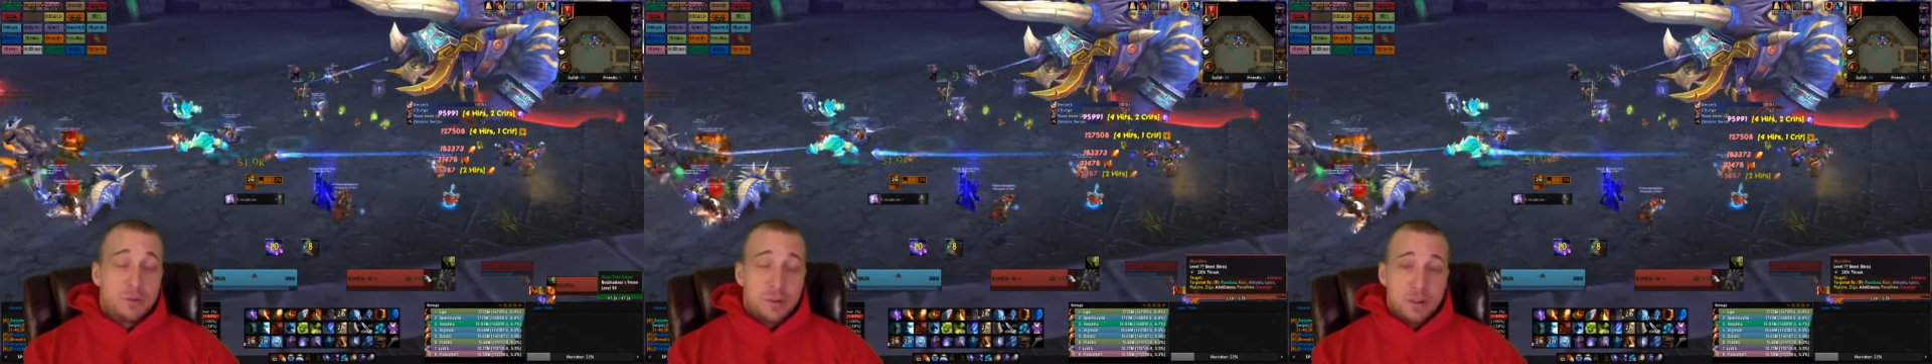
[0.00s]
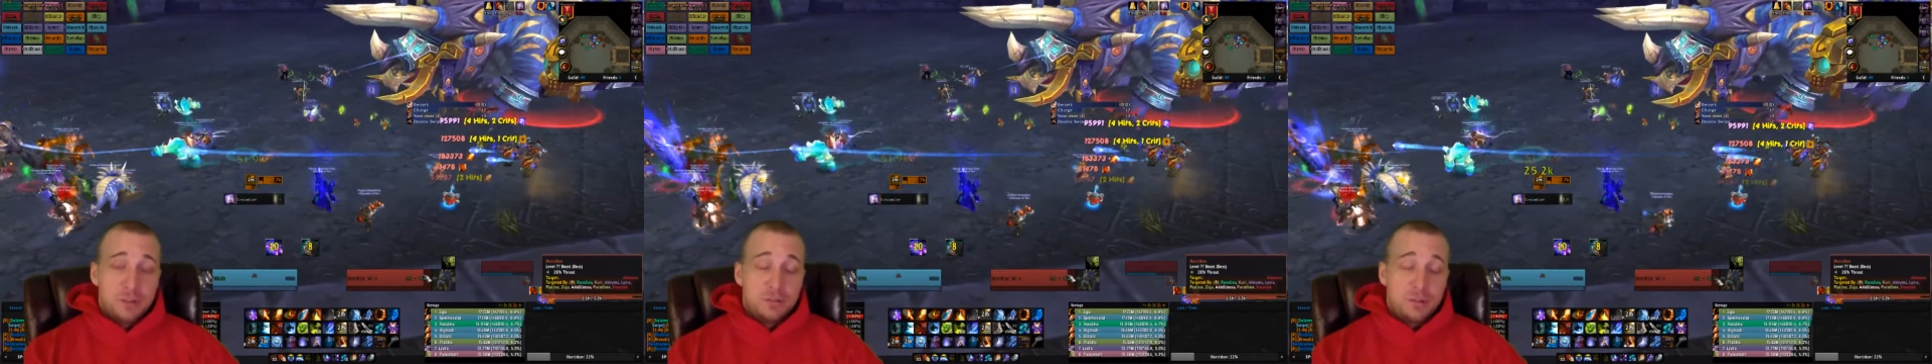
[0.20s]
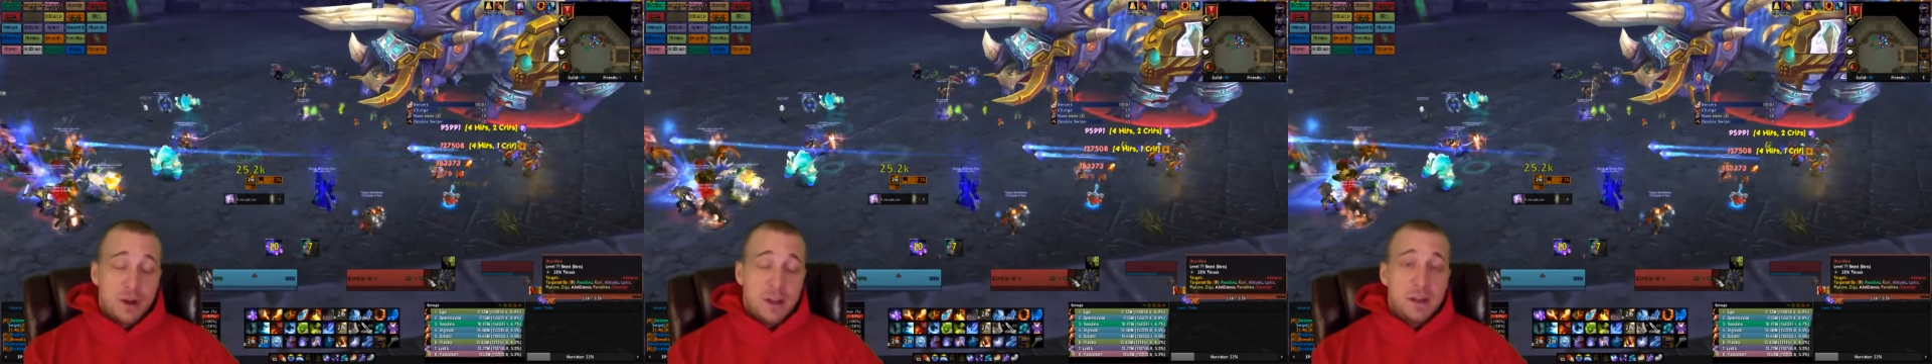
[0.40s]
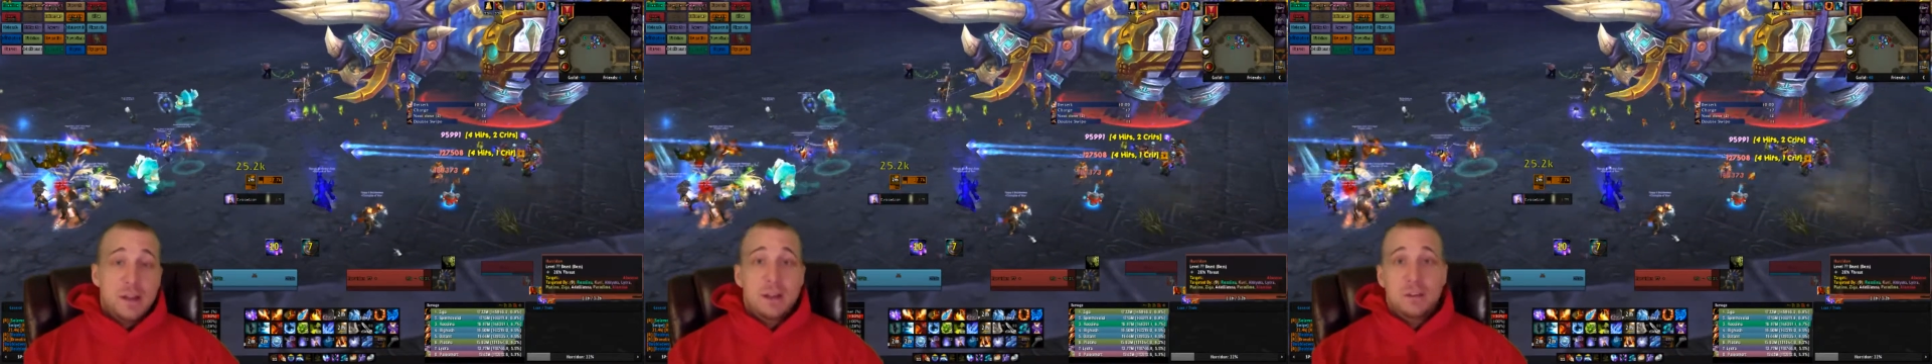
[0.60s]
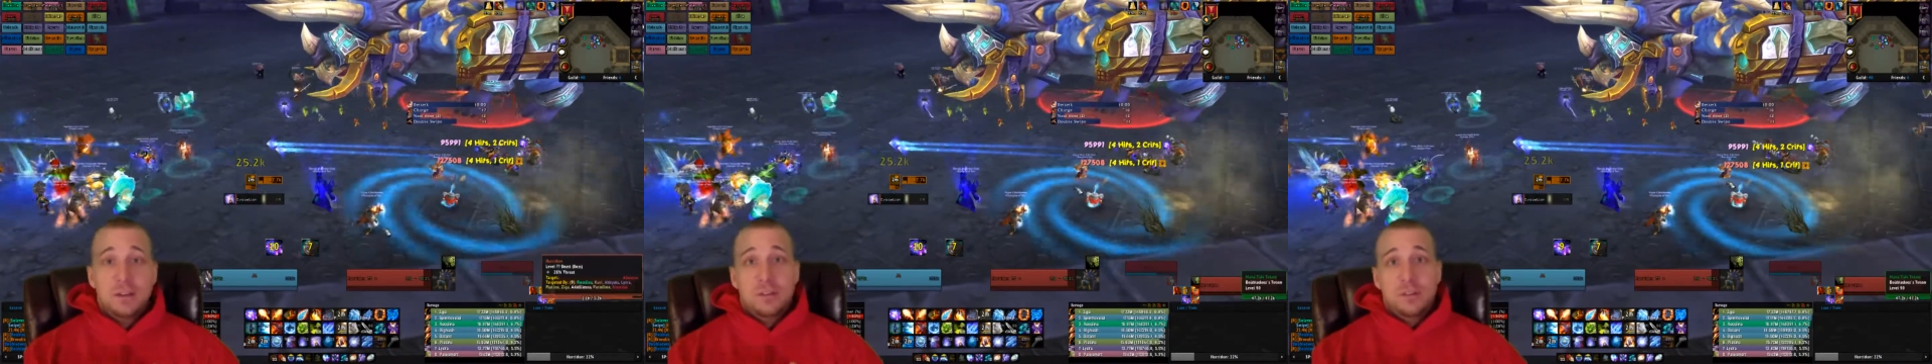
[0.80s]
for this
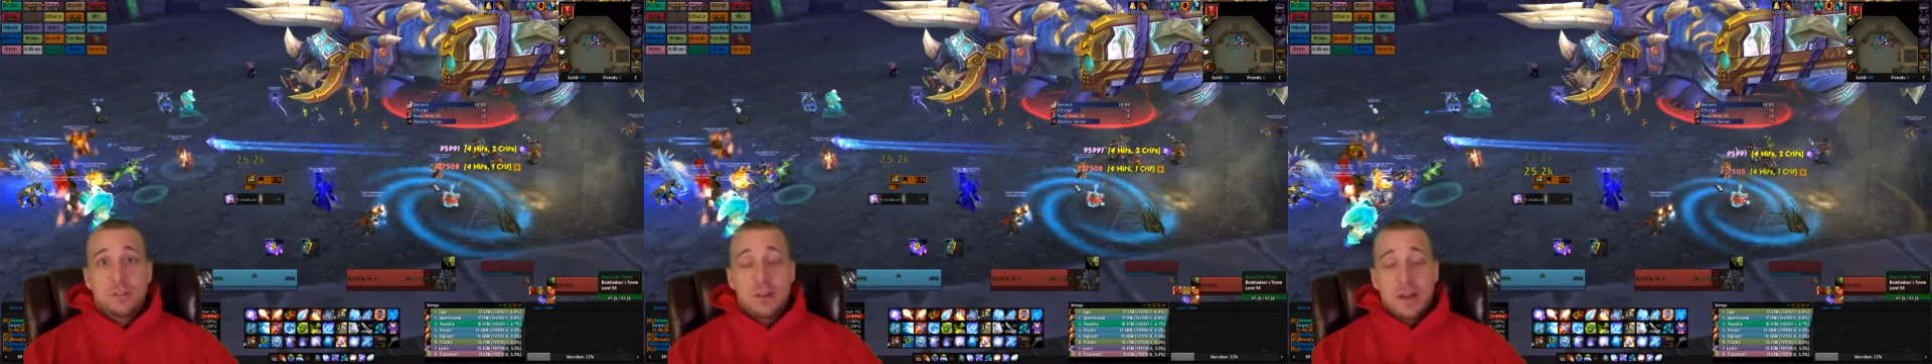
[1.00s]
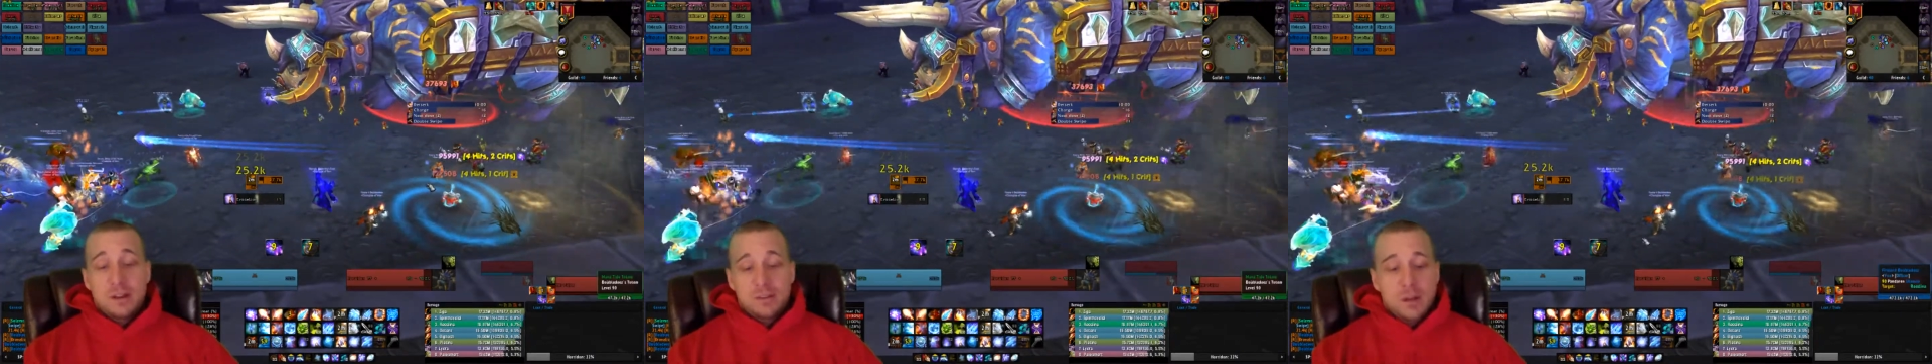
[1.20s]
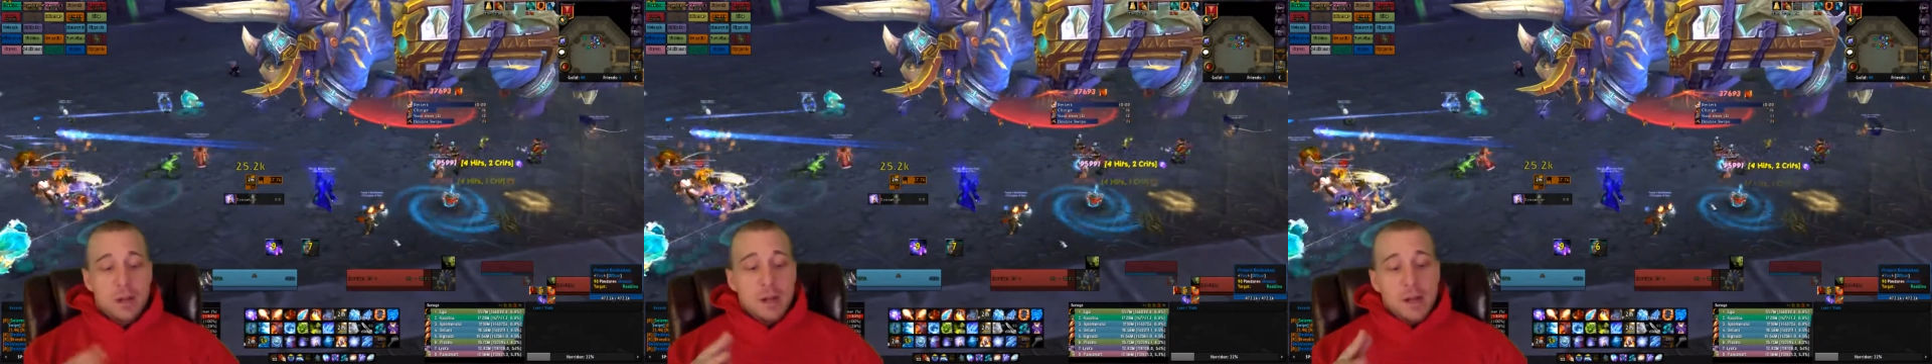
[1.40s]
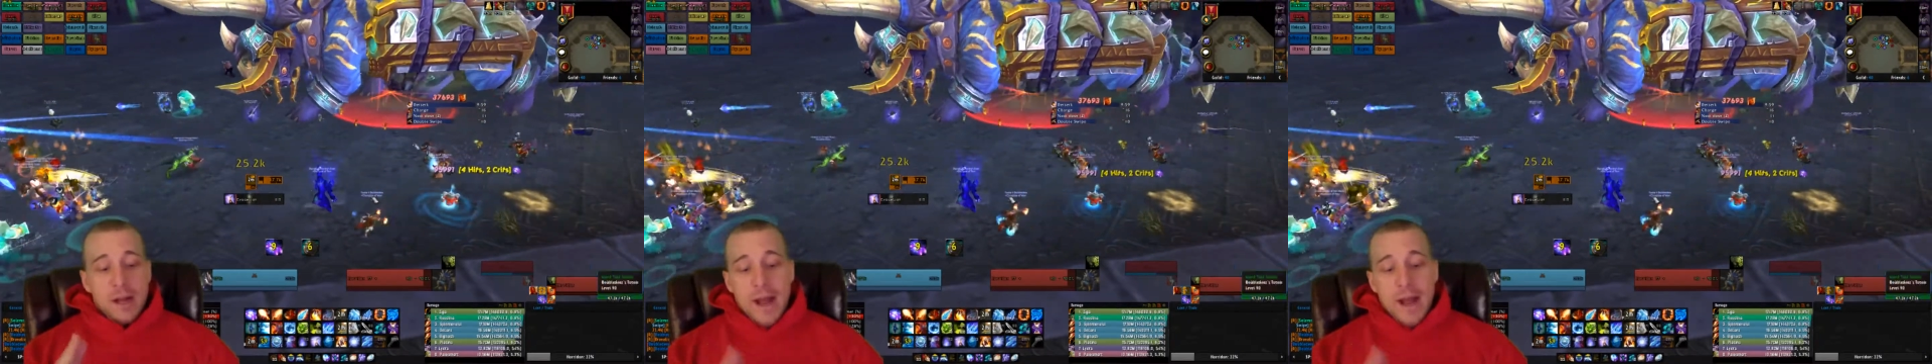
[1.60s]
fight is this.